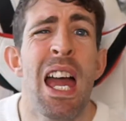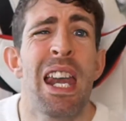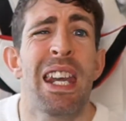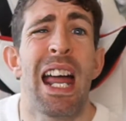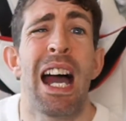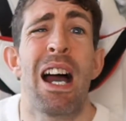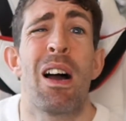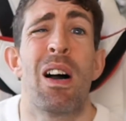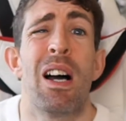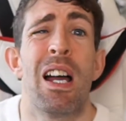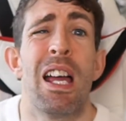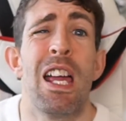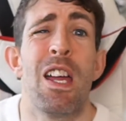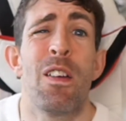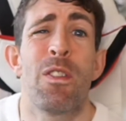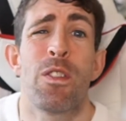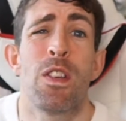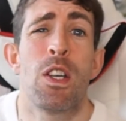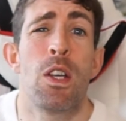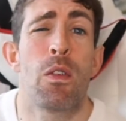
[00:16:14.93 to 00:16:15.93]
Now, if
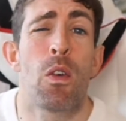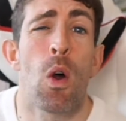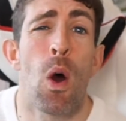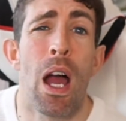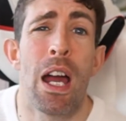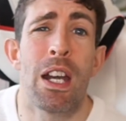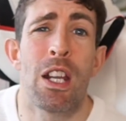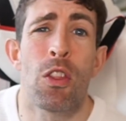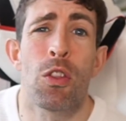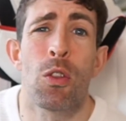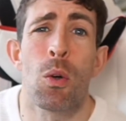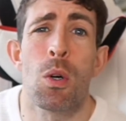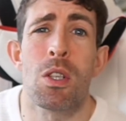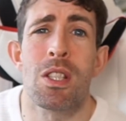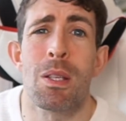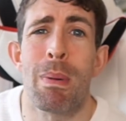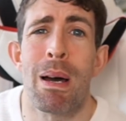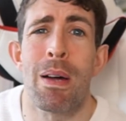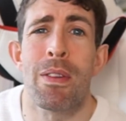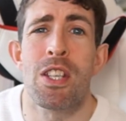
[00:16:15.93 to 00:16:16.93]
you've got any thoughts
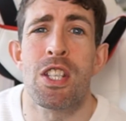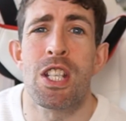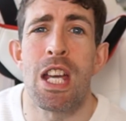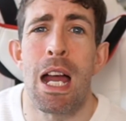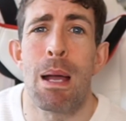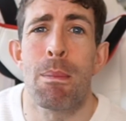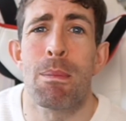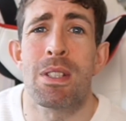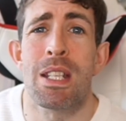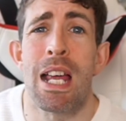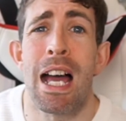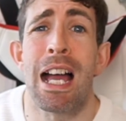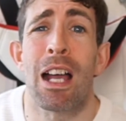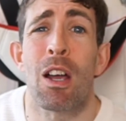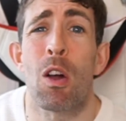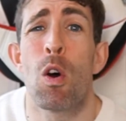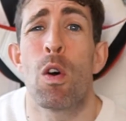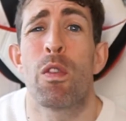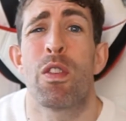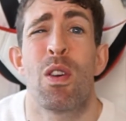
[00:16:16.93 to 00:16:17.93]
about the Jamstack,
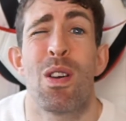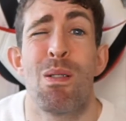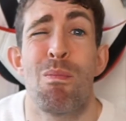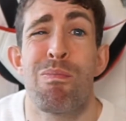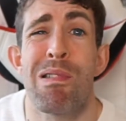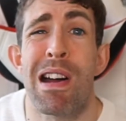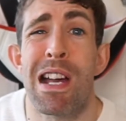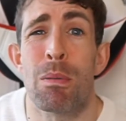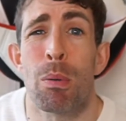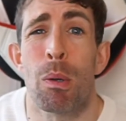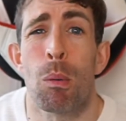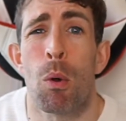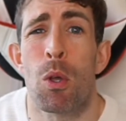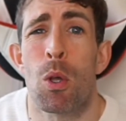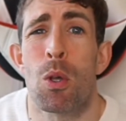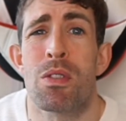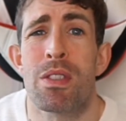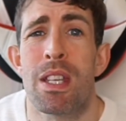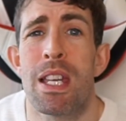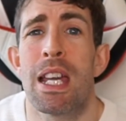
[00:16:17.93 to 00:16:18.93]
or if you're impressed with what you're
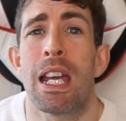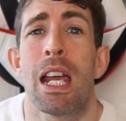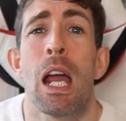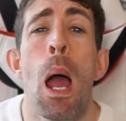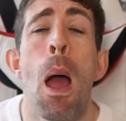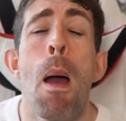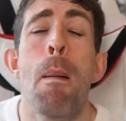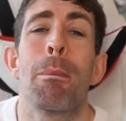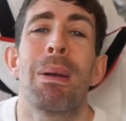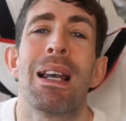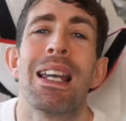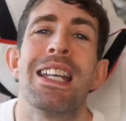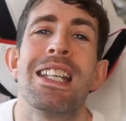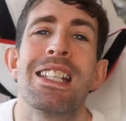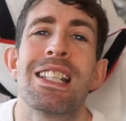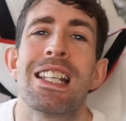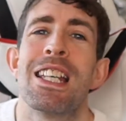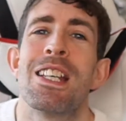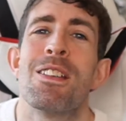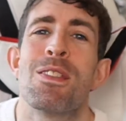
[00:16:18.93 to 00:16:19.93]
seeing, please
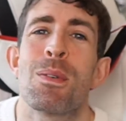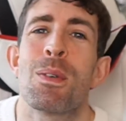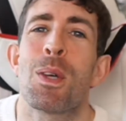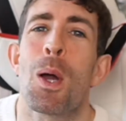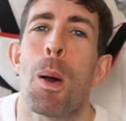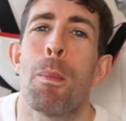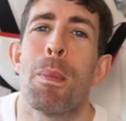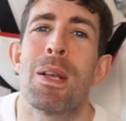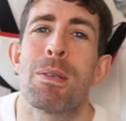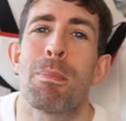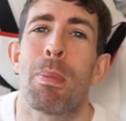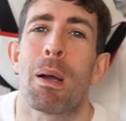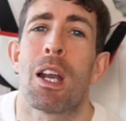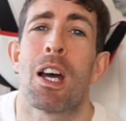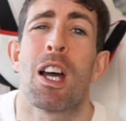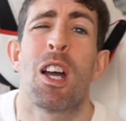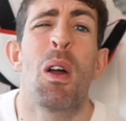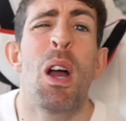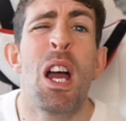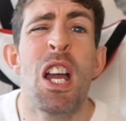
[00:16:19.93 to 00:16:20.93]
leave some comments
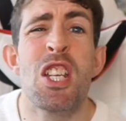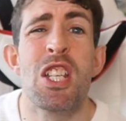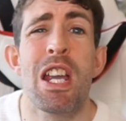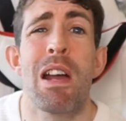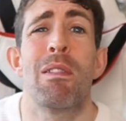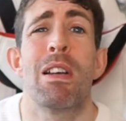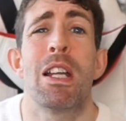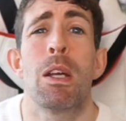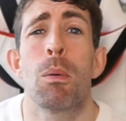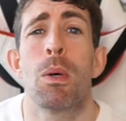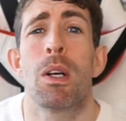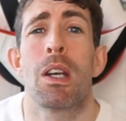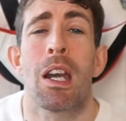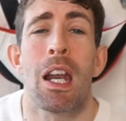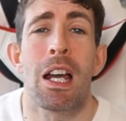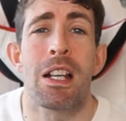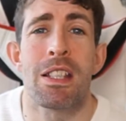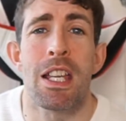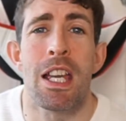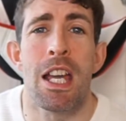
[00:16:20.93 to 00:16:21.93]
below. Generally would
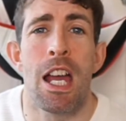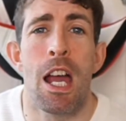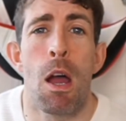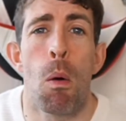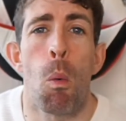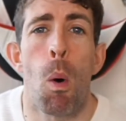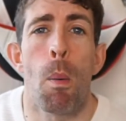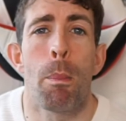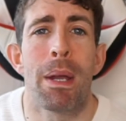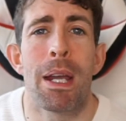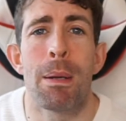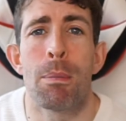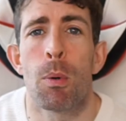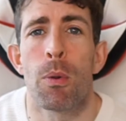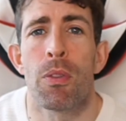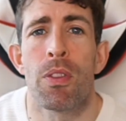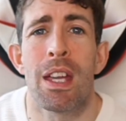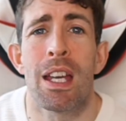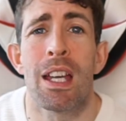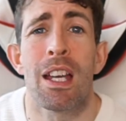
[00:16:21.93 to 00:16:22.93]
like to hear what people
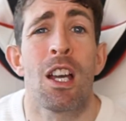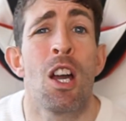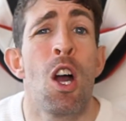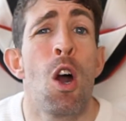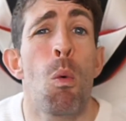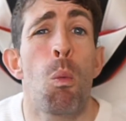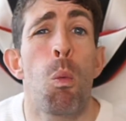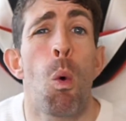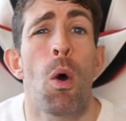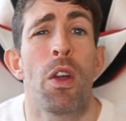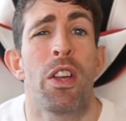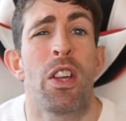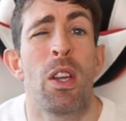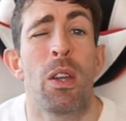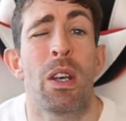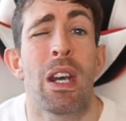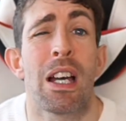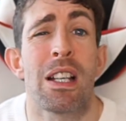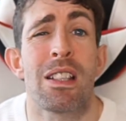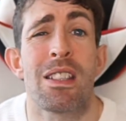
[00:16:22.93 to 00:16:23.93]
think, what
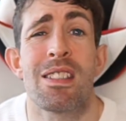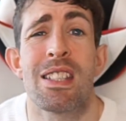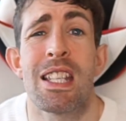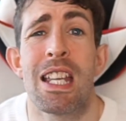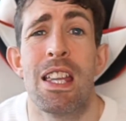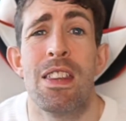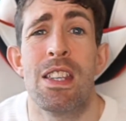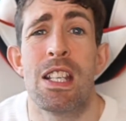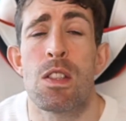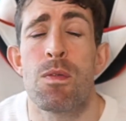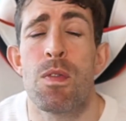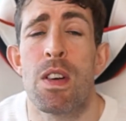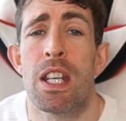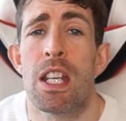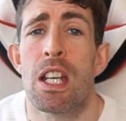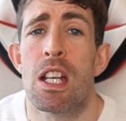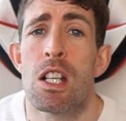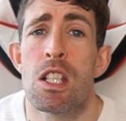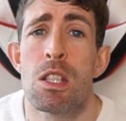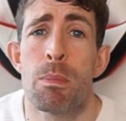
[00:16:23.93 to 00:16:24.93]
you'd like to see in these
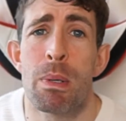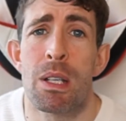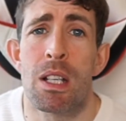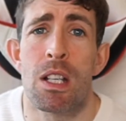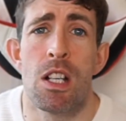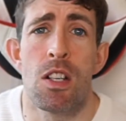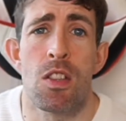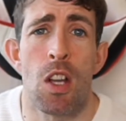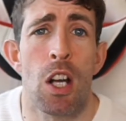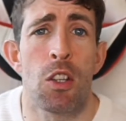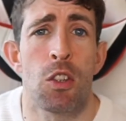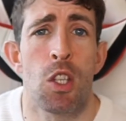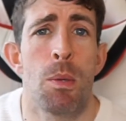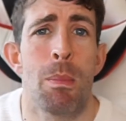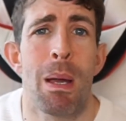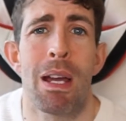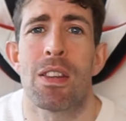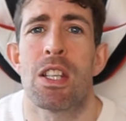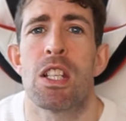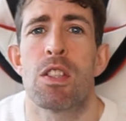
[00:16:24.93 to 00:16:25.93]
videos, because I do
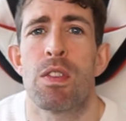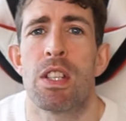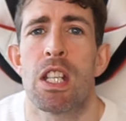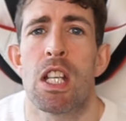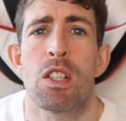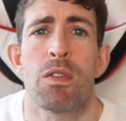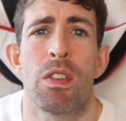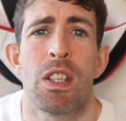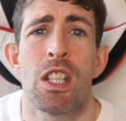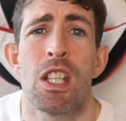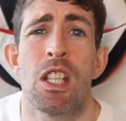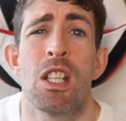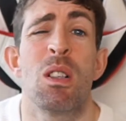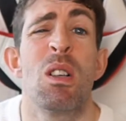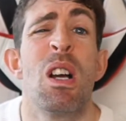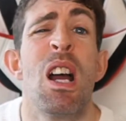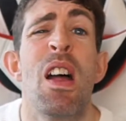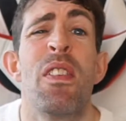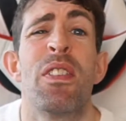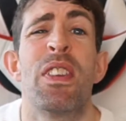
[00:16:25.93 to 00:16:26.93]
make these videos for you.
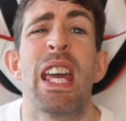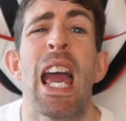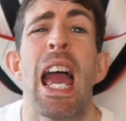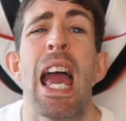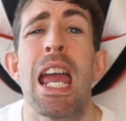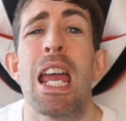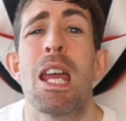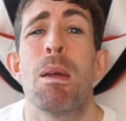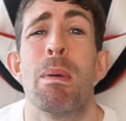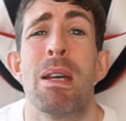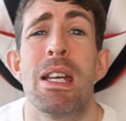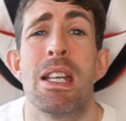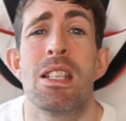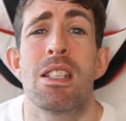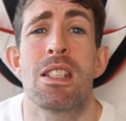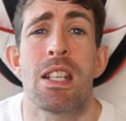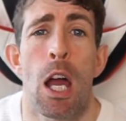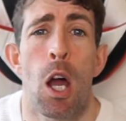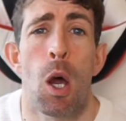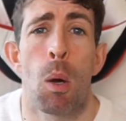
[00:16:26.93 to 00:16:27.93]
The aim is
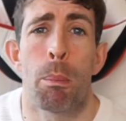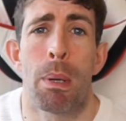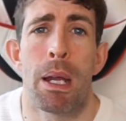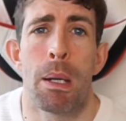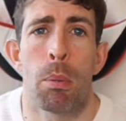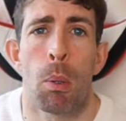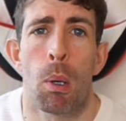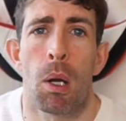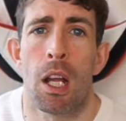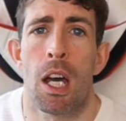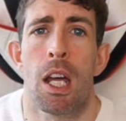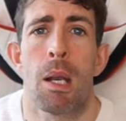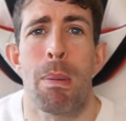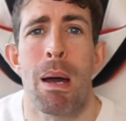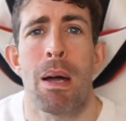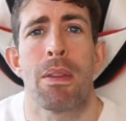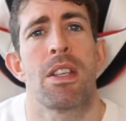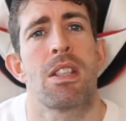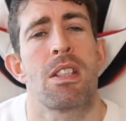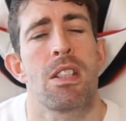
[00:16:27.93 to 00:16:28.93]
to help people learn
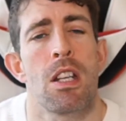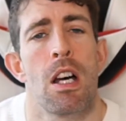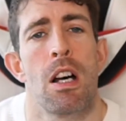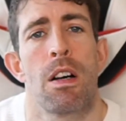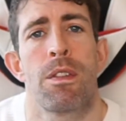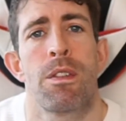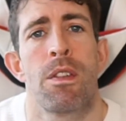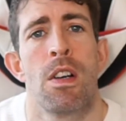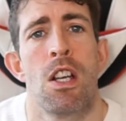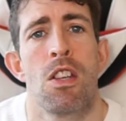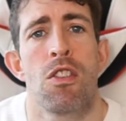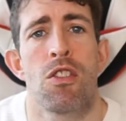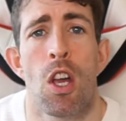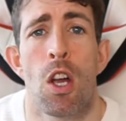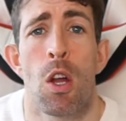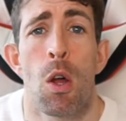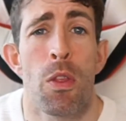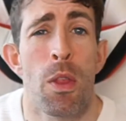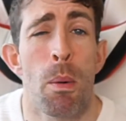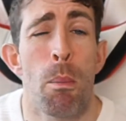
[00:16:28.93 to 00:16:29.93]
about this stuff, so
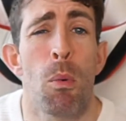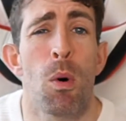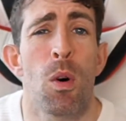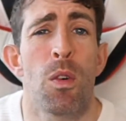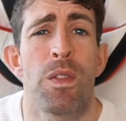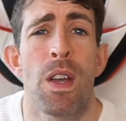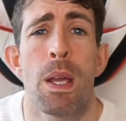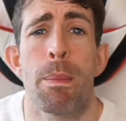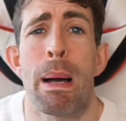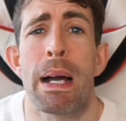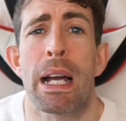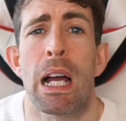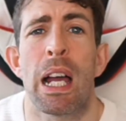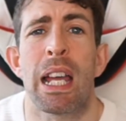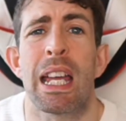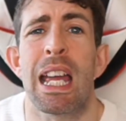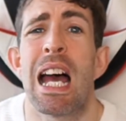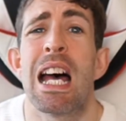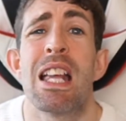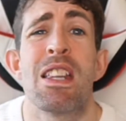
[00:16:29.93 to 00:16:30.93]
the more feedback I
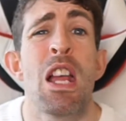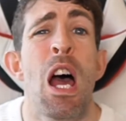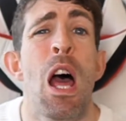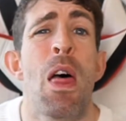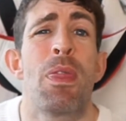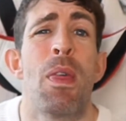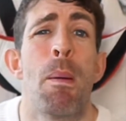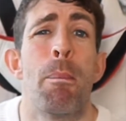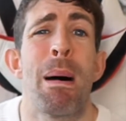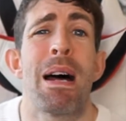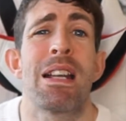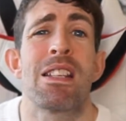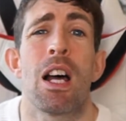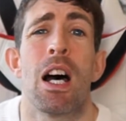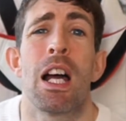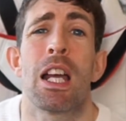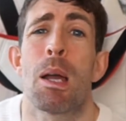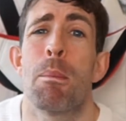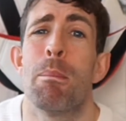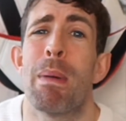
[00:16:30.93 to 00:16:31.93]
get, the better
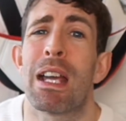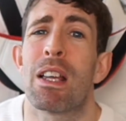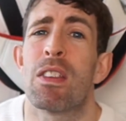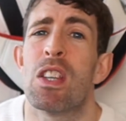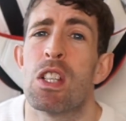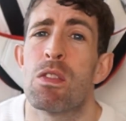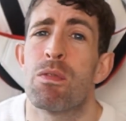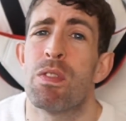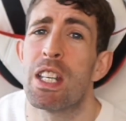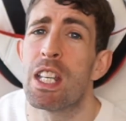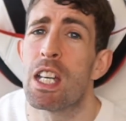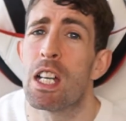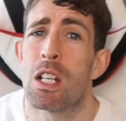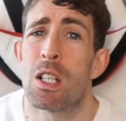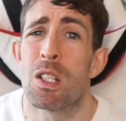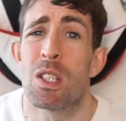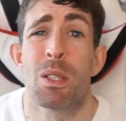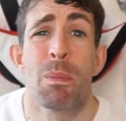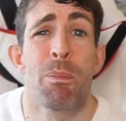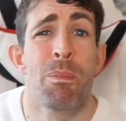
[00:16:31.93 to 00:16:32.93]
I can make these
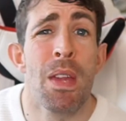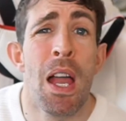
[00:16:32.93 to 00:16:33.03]
videos.